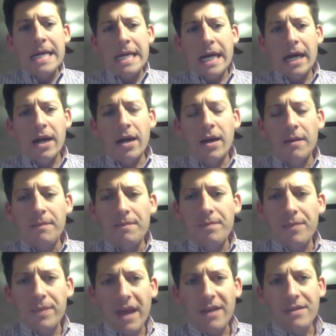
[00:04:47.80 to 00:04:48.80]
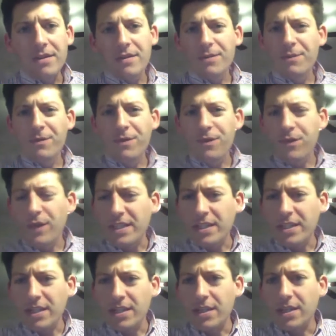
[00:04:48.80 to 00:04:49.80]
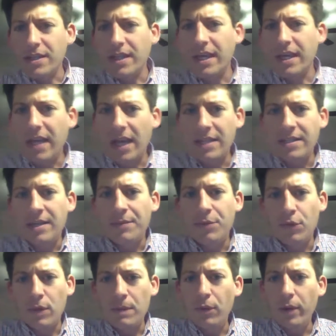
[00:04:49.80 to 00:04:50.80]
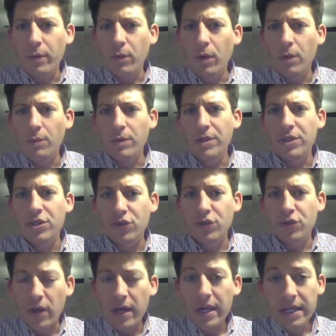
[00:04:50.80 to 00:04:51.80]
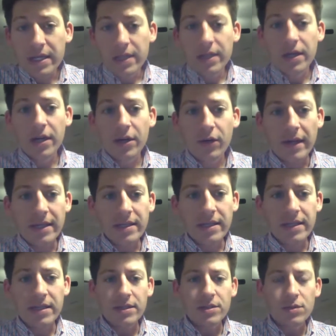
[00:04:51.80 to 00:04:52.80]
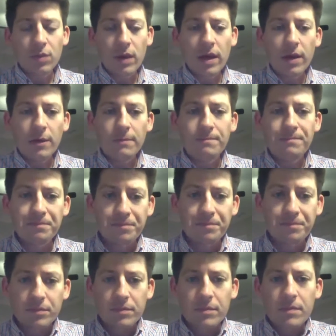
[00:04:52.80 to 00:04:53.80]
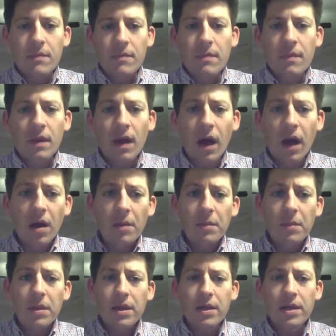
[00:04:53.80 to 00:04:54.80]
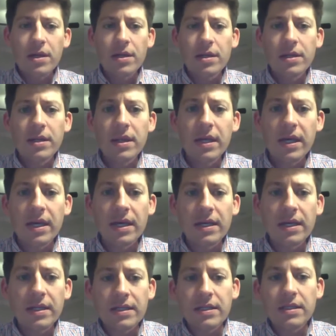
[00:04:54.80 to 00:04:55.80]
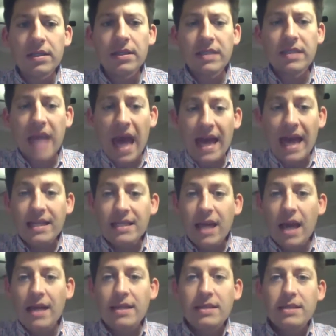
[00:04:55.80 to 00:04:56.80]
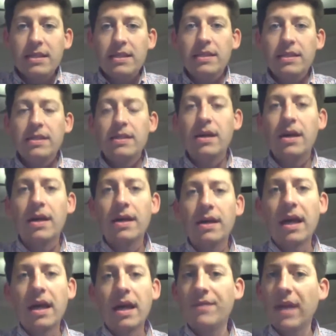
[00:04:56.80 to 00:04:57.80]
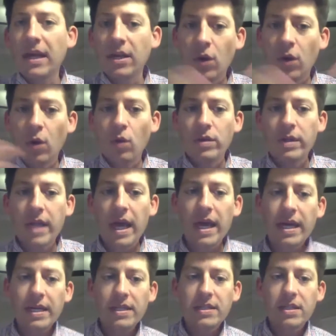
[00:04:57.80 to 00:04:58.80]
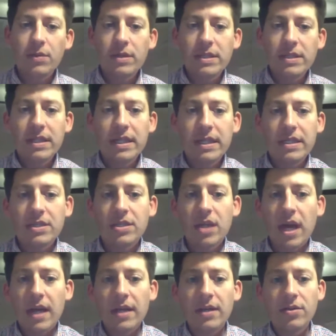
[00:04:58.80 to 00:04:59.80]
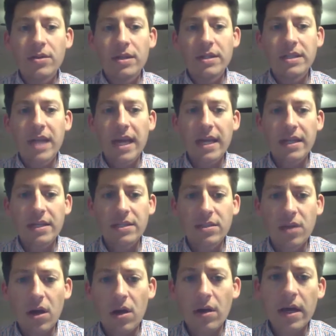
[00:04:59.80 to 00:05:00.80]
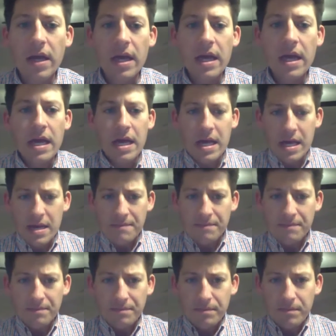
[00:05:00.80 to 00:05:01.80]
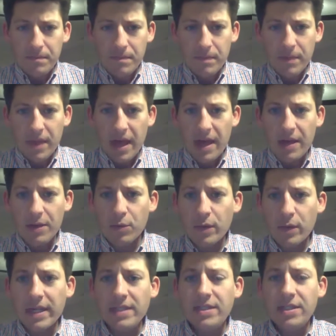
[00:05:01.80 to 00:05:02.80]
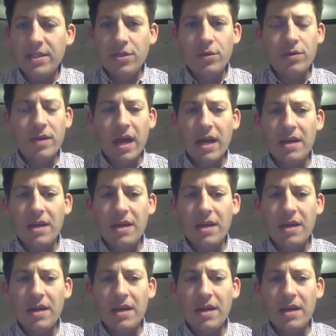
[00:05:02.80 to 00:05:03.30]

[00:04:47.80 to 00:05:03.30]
That fits into key concept 3.1 with trade a great deal as well. The Tang Dynasty, kind of that golden age that we see in China under the Tang and the Song, They reinstitute kind of